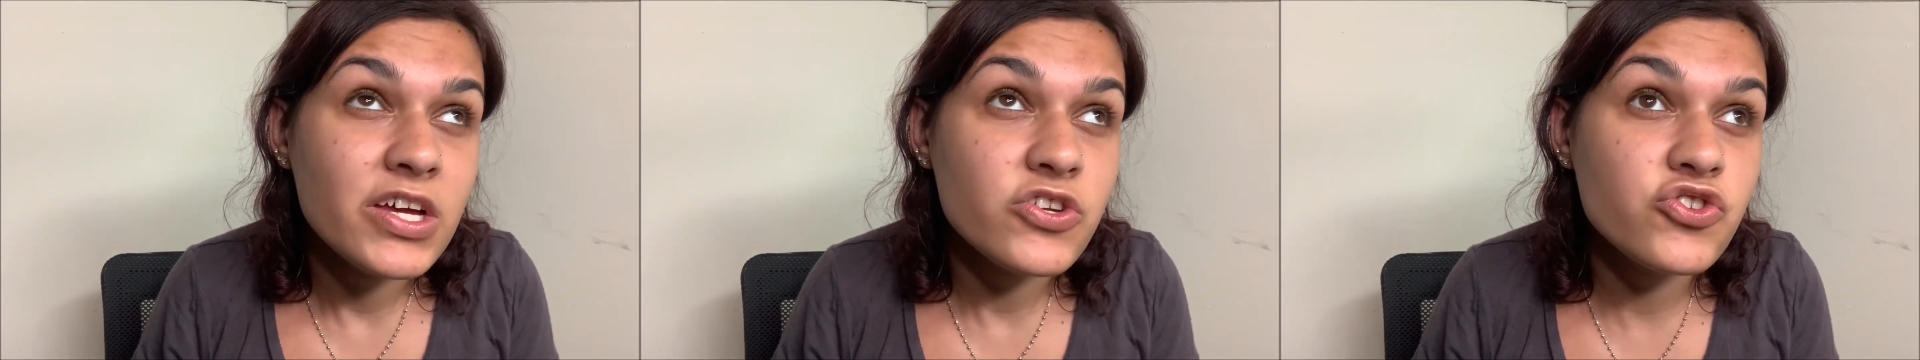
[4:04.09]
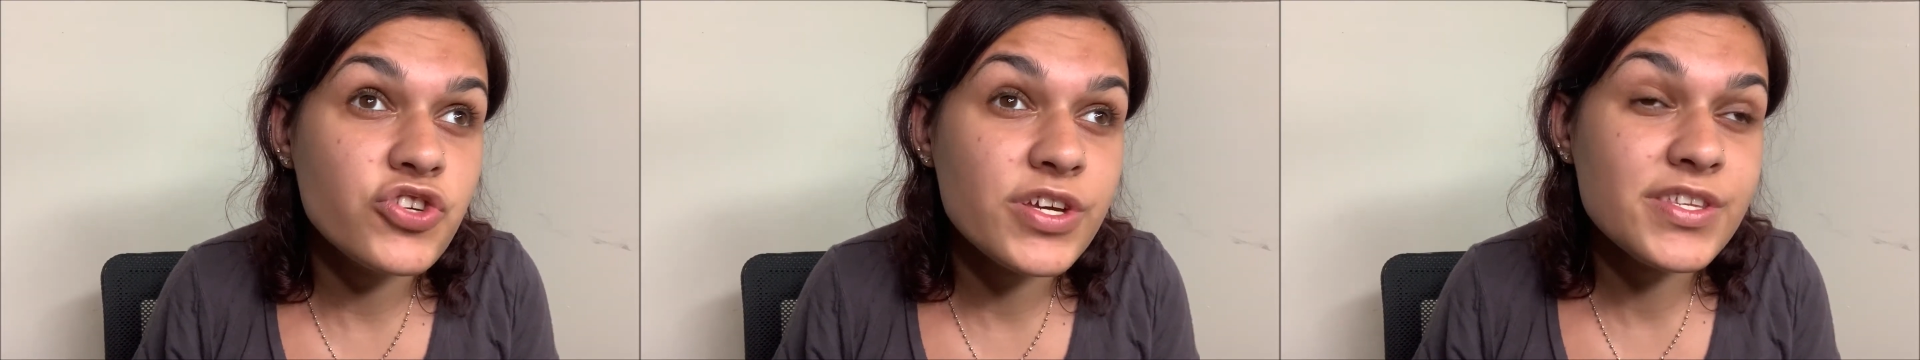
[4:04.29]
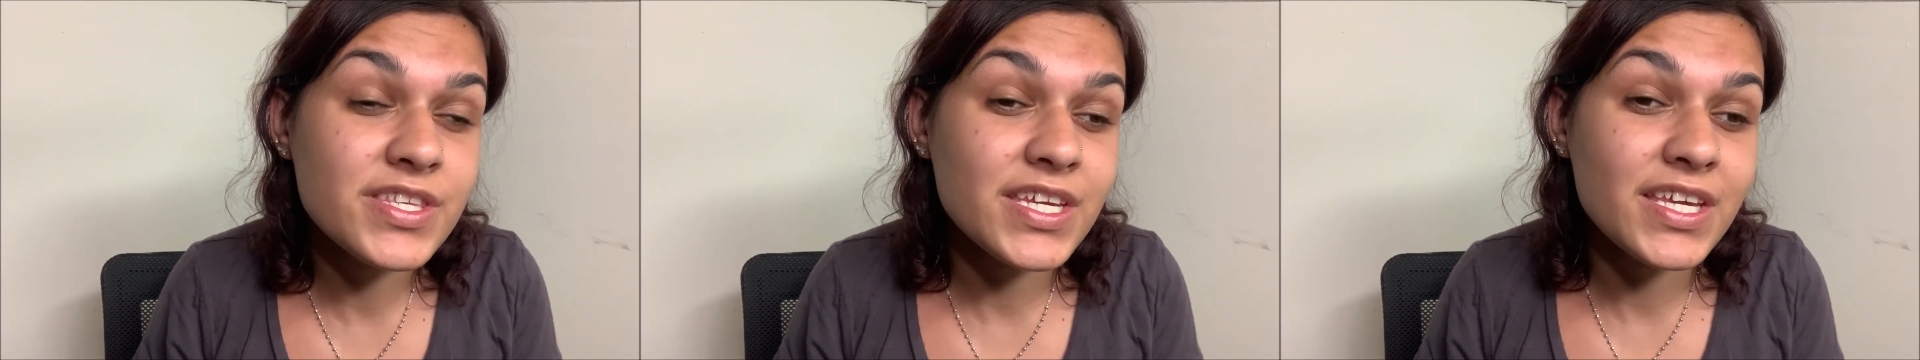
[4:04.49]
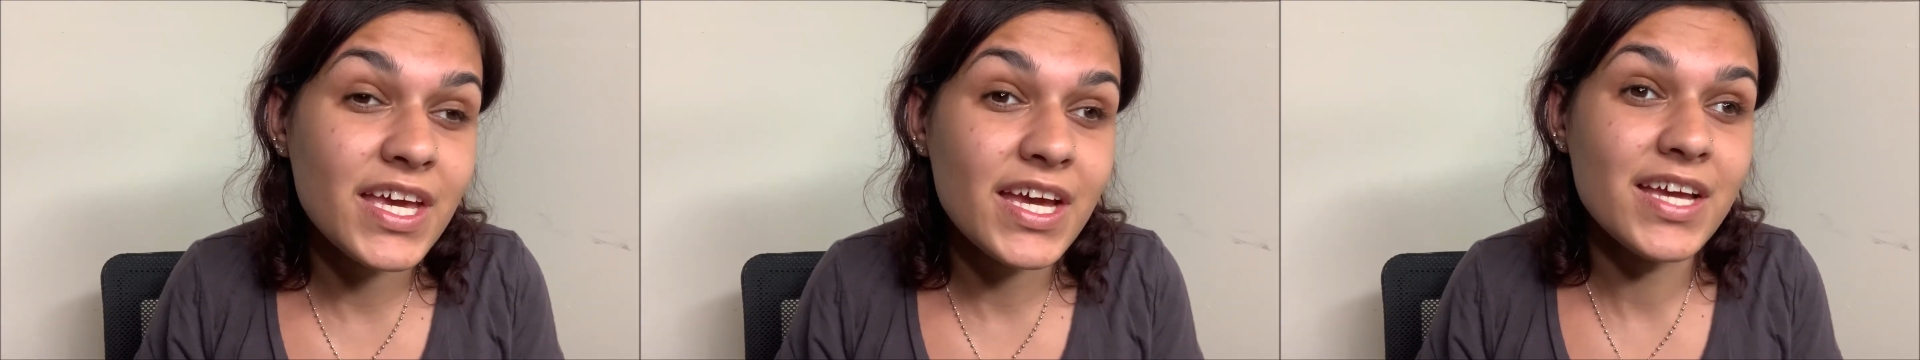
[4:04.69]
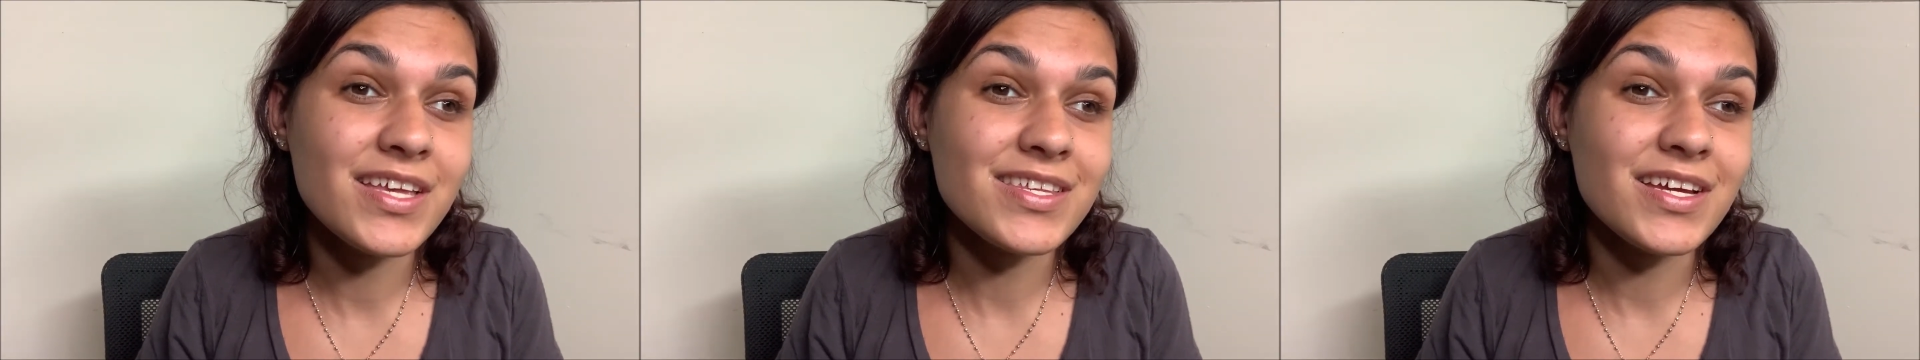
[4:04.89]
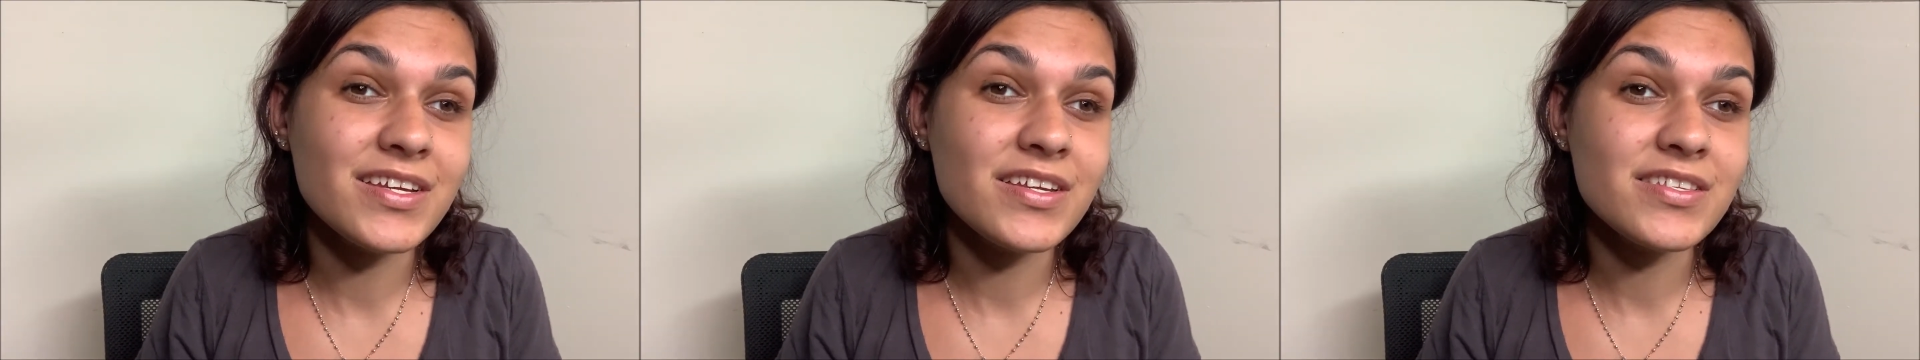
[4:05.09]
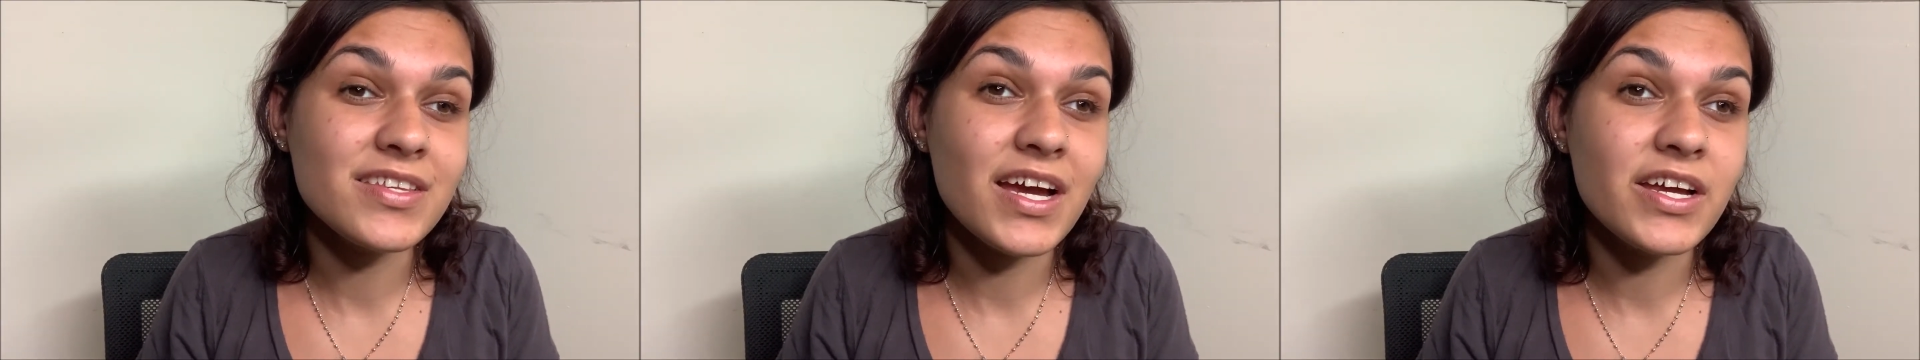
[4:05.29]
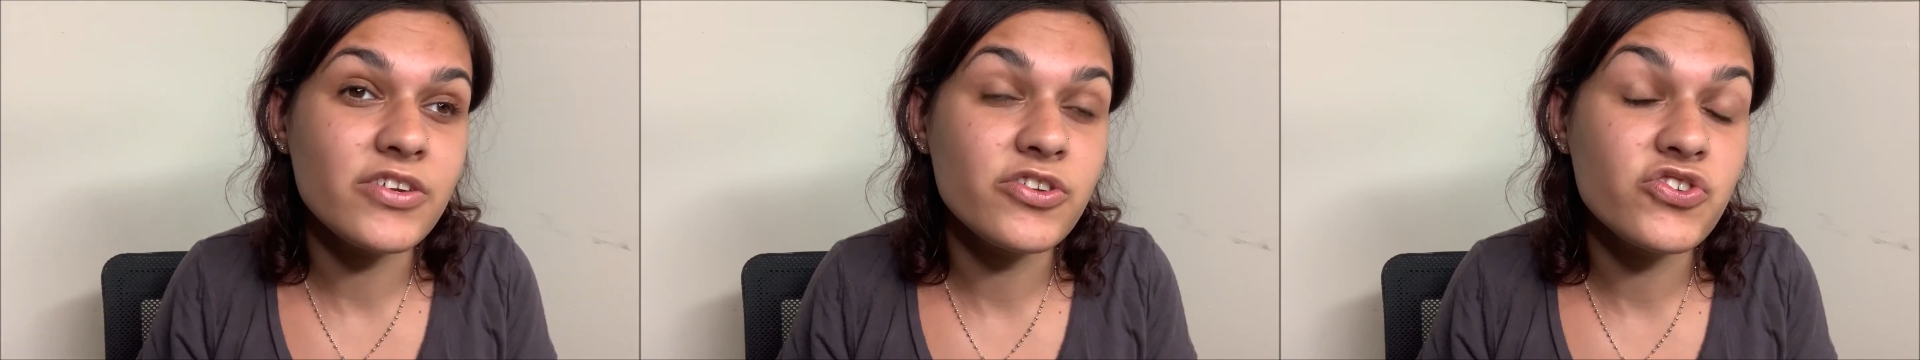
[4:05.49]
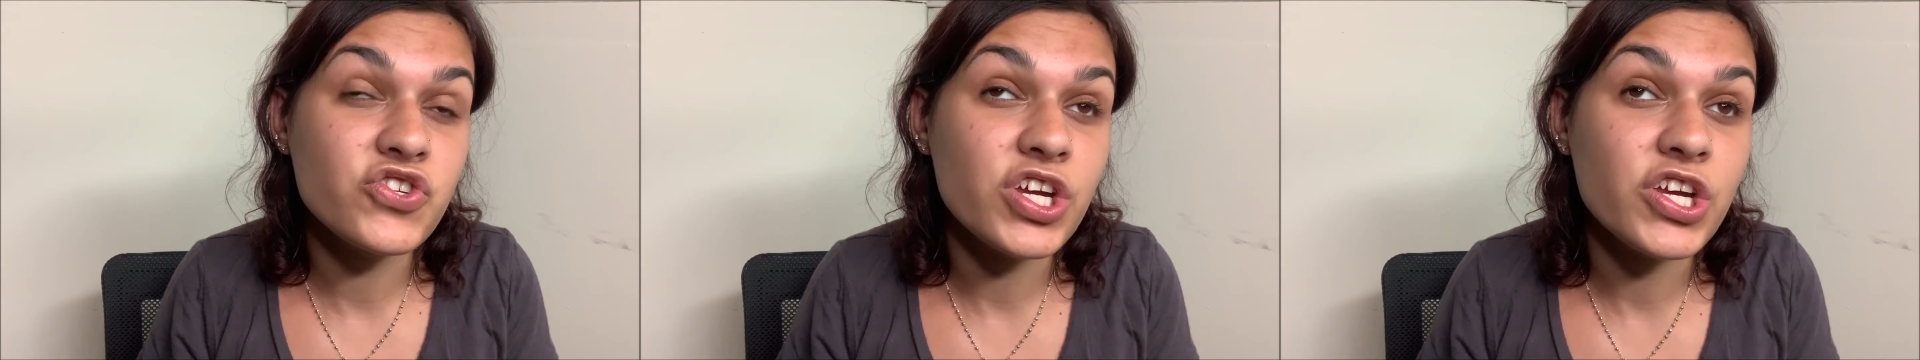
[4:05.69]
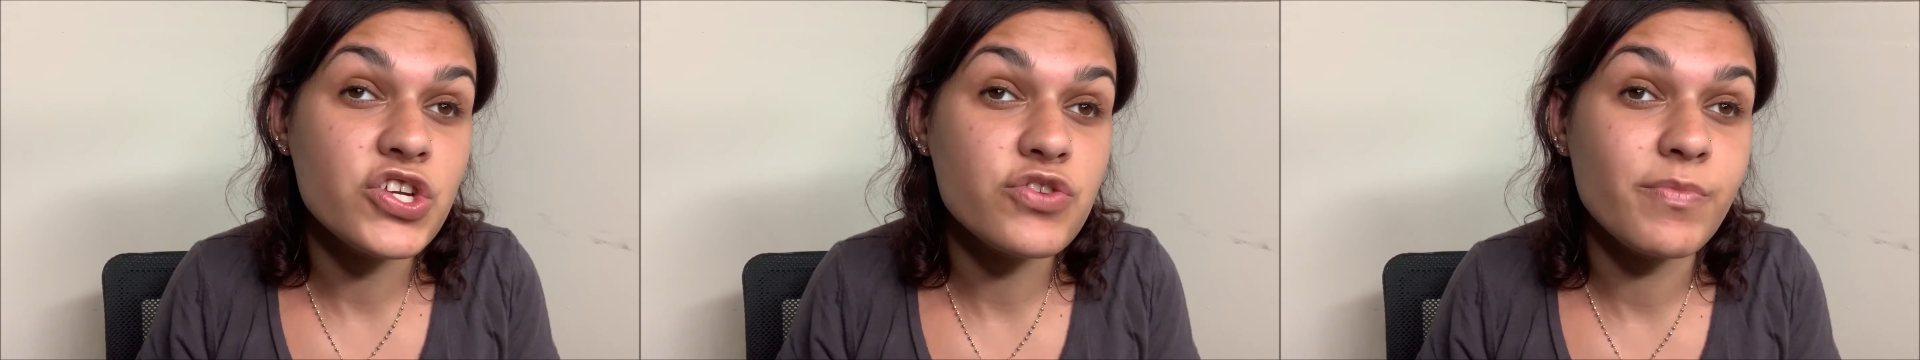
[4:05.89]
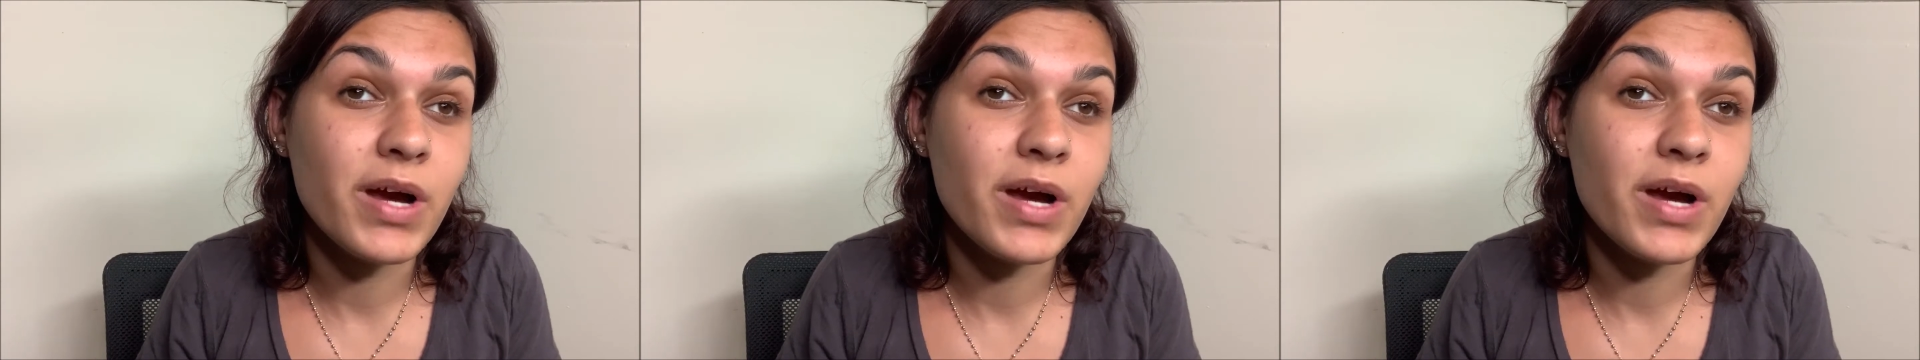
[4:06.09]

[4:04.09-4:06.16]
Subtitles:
just in case I decide to change